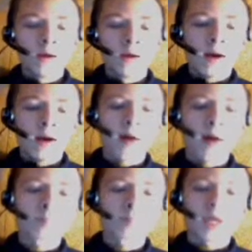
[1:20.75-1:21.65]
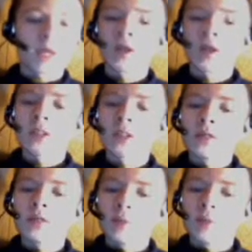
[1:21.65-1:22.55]
I'd like to see a
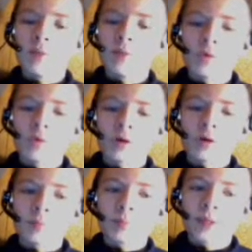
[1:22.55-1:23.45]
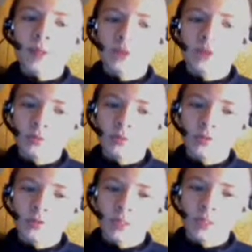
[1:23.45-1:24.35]
bit more pistol
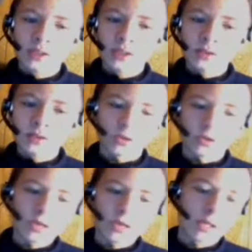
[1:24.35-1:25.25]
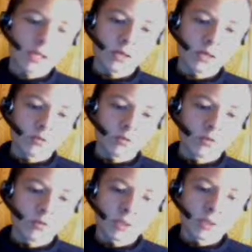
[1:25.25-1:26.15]
improvements or secondary
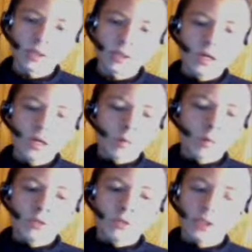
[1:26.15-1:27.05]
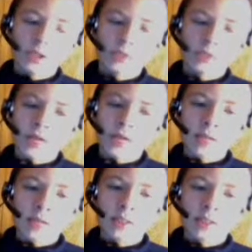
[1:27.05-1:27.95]
improvements because really they're not
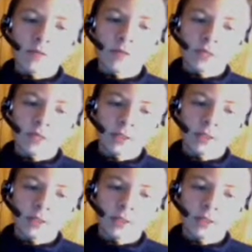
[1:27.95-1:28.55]
significant.